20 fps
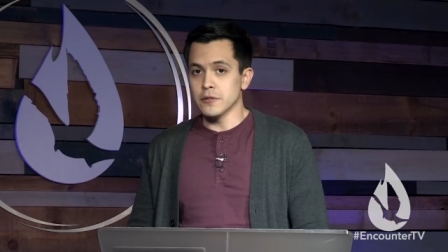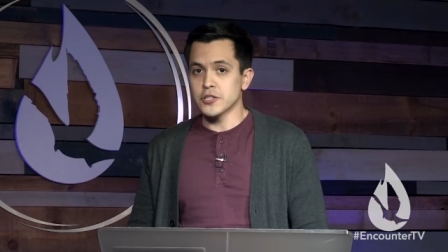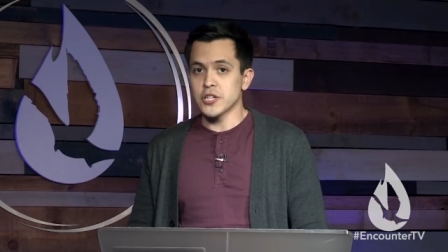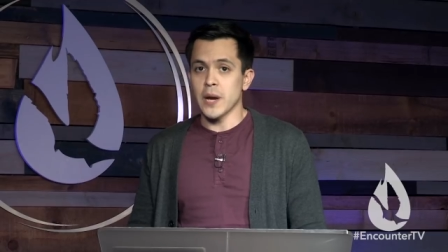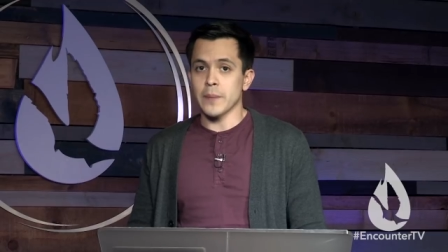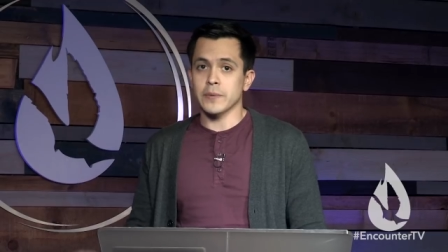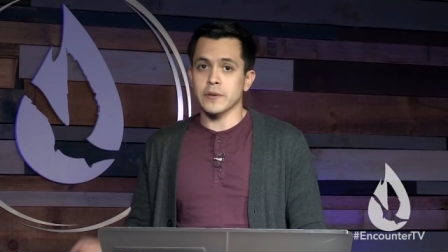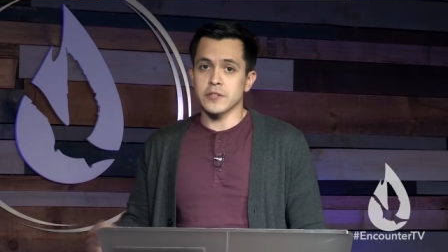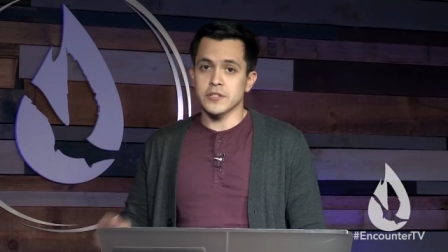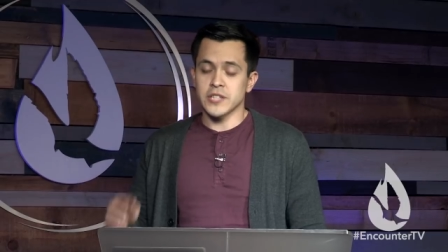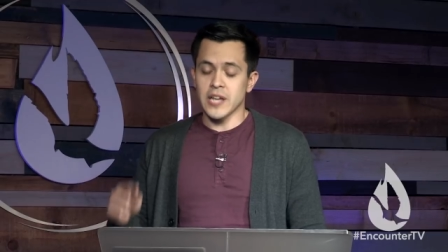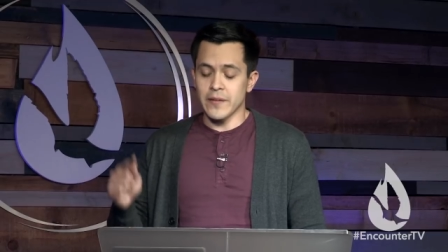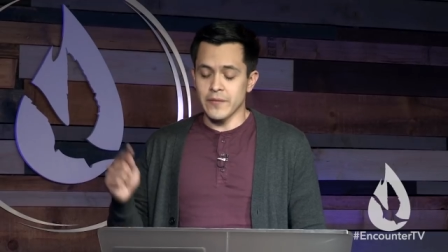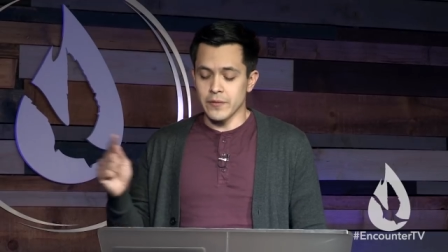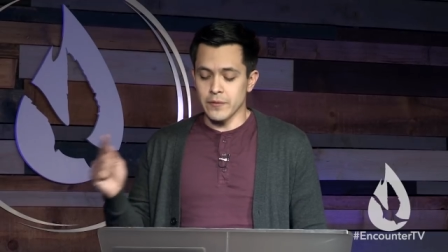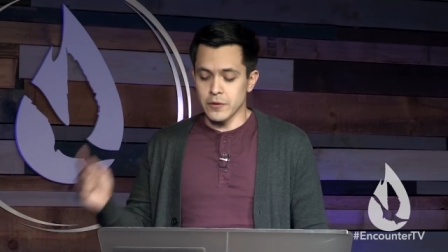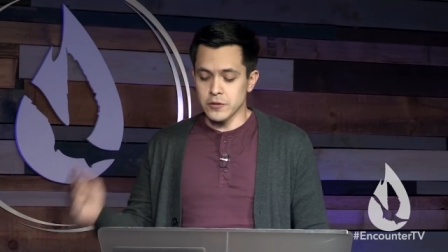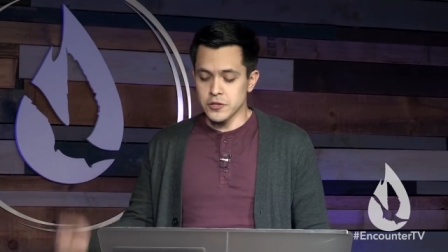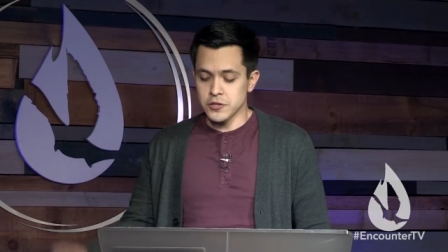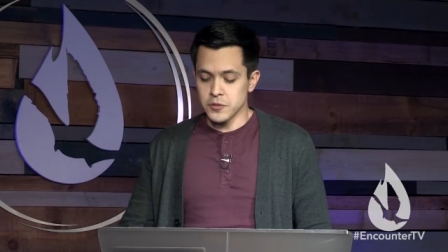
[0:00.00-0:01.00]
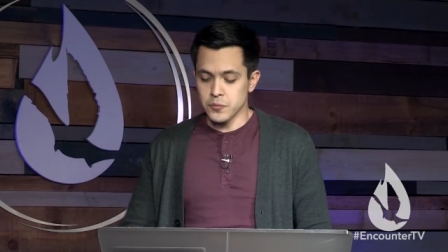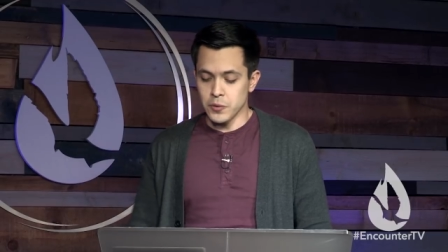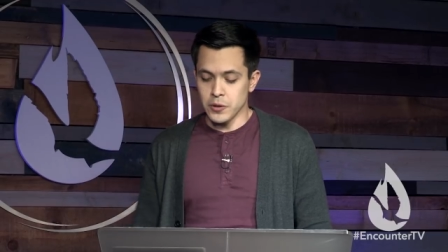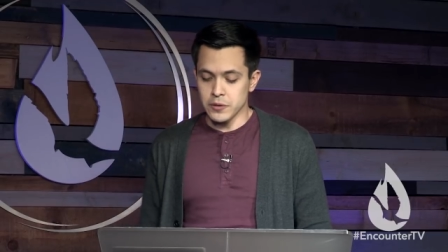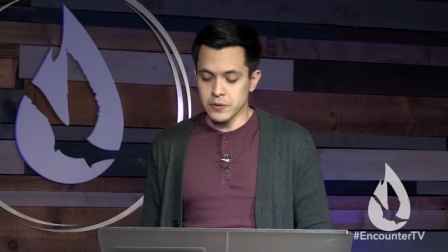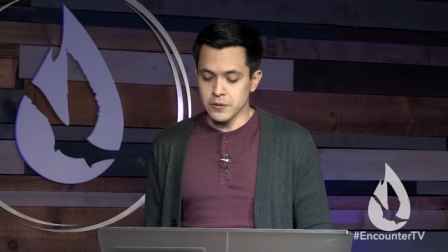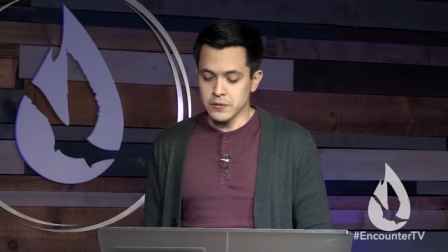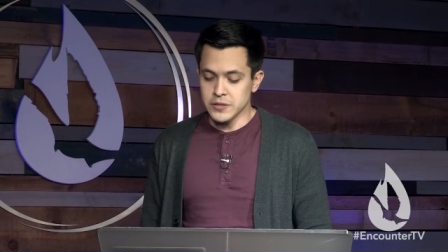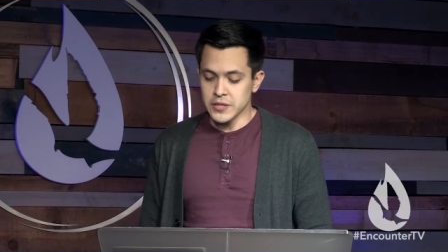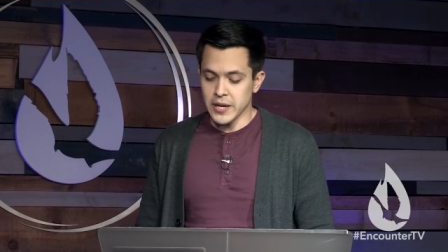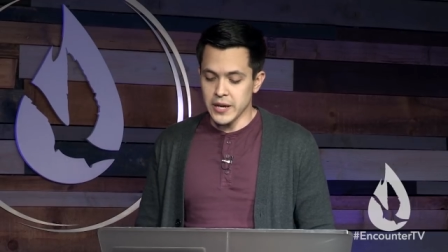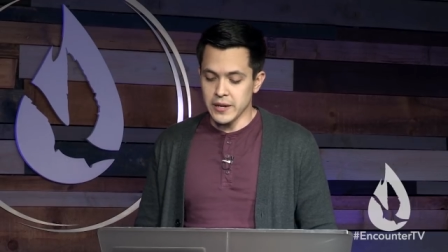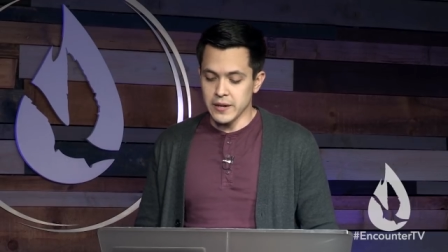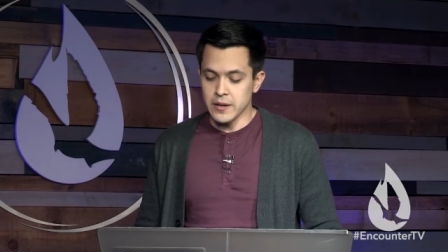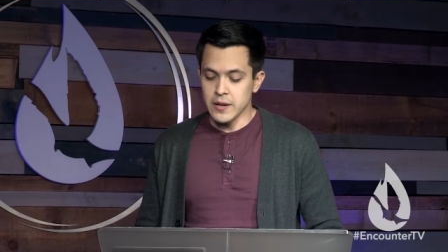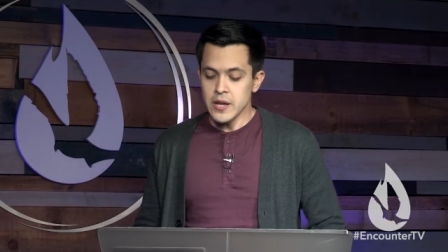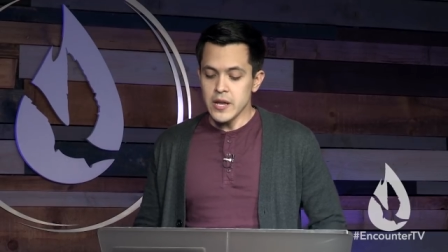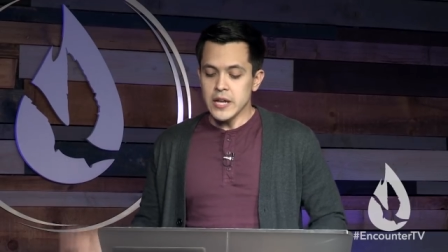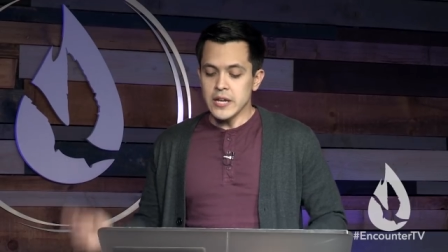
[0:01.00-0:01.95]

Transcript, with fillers: chapter 7, verses 1 through 10.